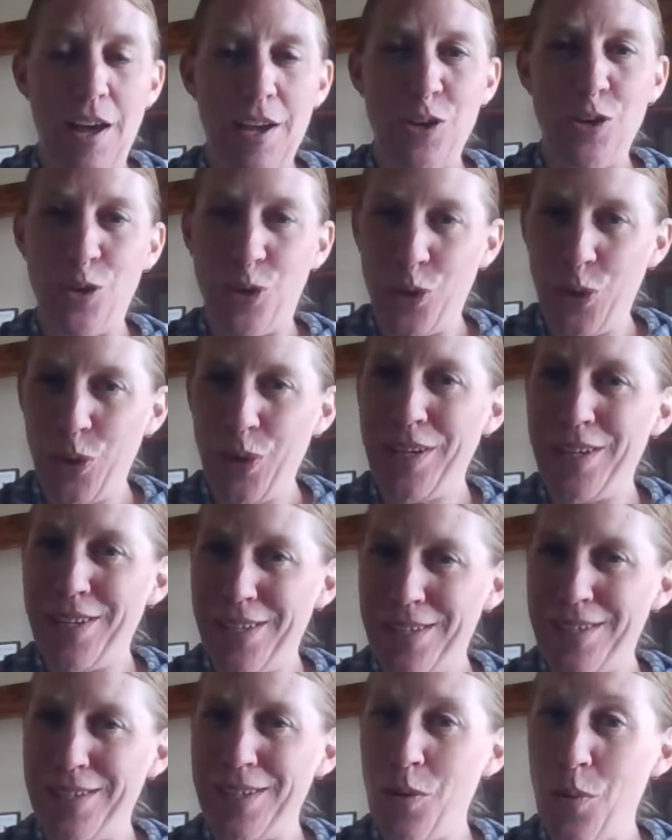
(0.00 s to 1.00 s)
You're going to
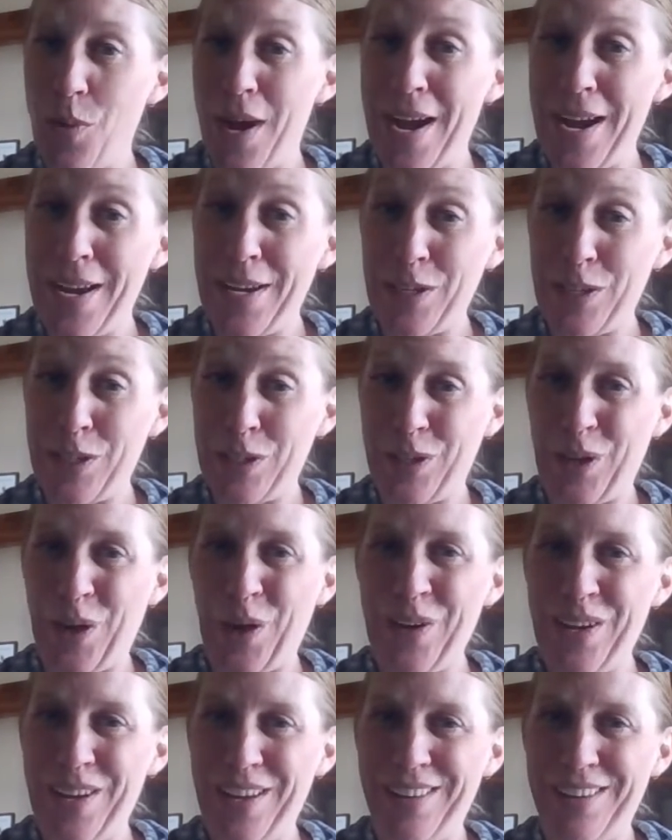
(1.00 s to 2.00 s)
see why
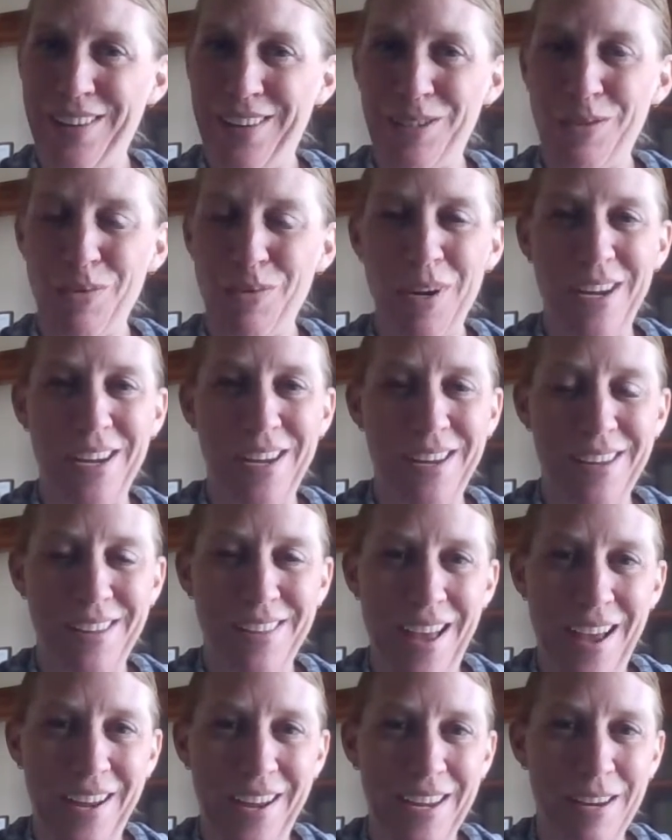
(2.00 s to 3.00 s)
starting this week
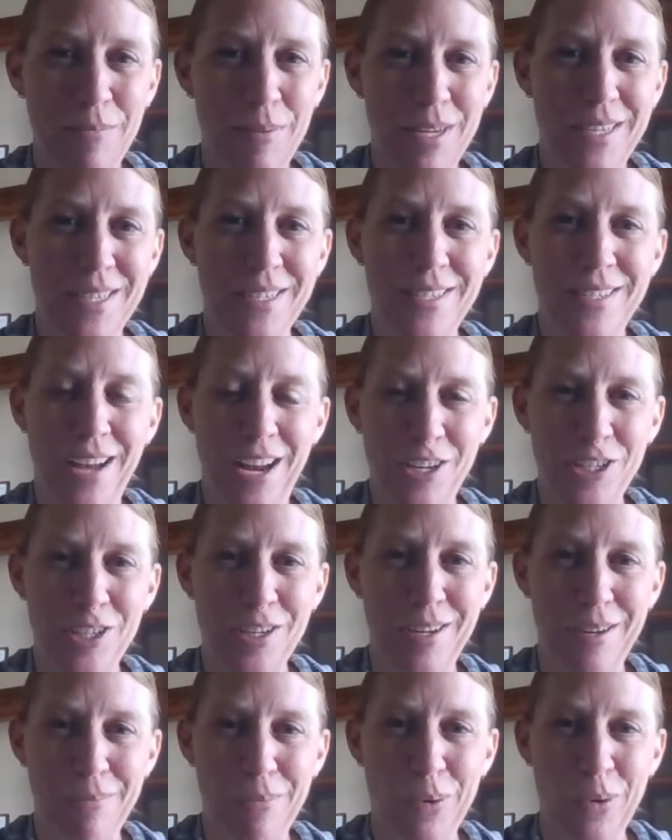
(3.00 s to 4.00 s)
that can be such
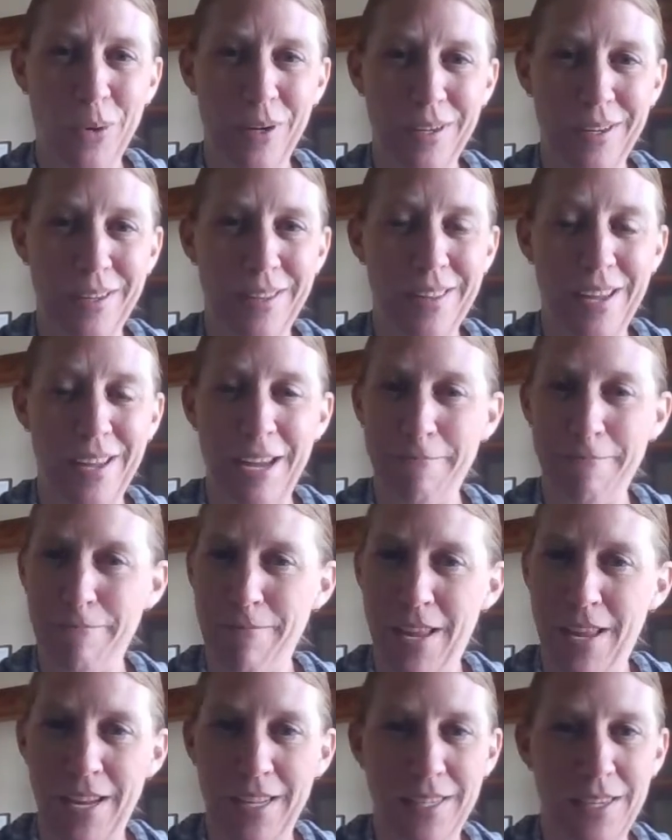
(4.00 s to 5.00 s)
an important thing.
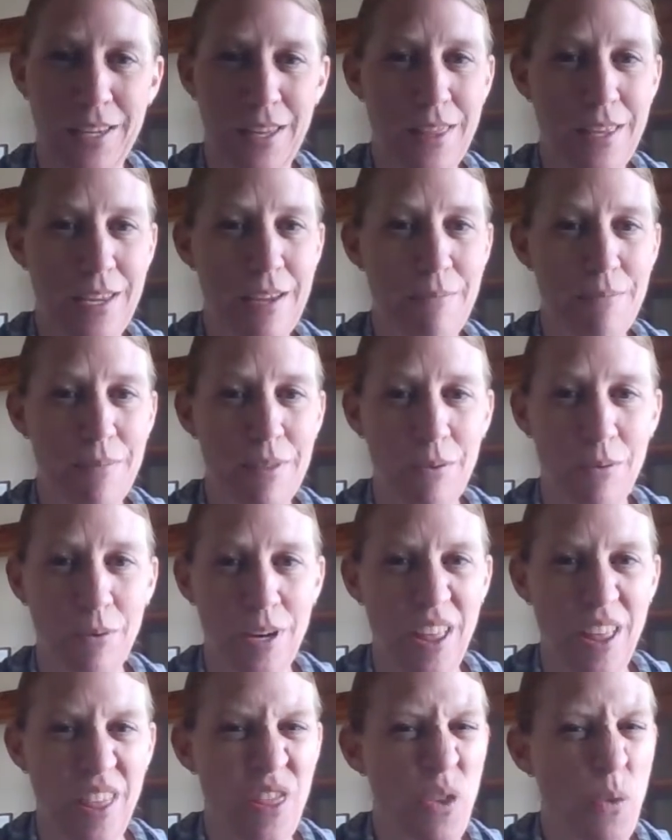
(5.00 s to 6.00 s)
And it's a theme that we're
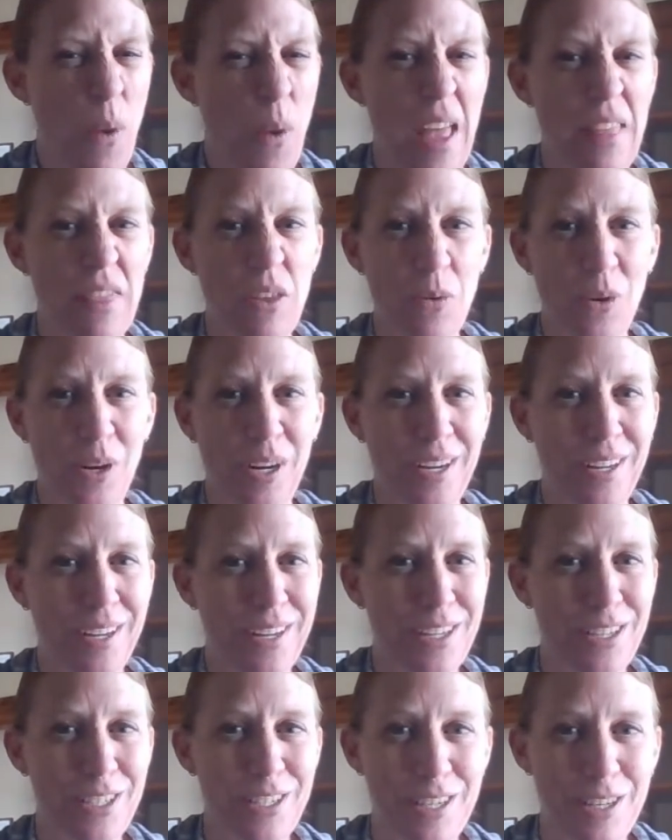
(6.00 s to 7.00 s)
in a thread that we're going to
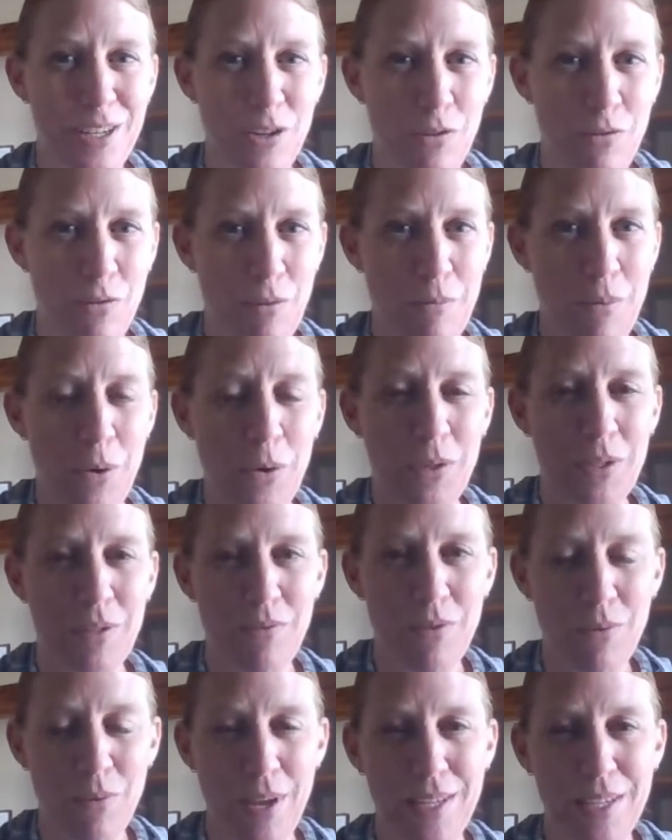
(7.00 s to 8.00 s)
continue for most
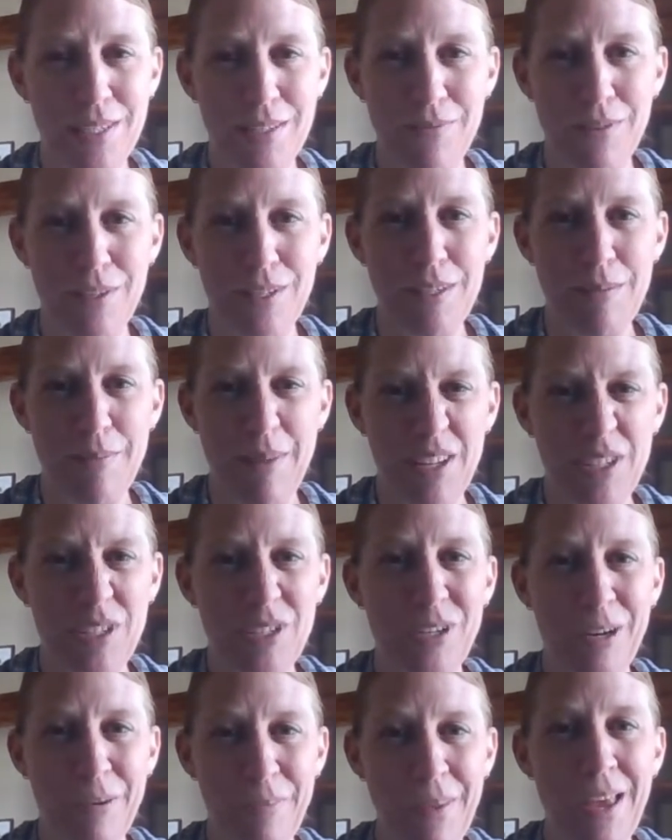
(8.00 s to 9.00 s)
of the rest of the
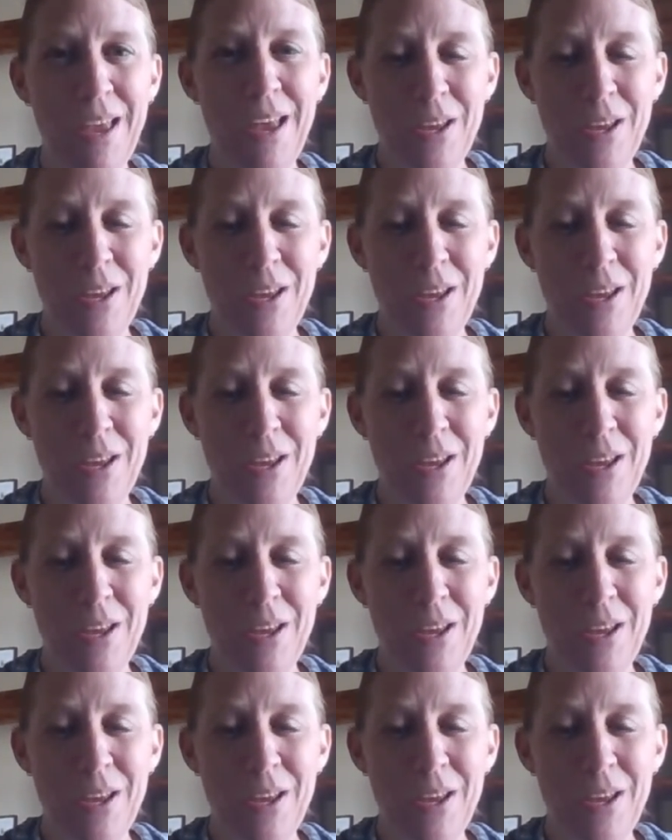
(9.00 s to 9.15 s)
semester.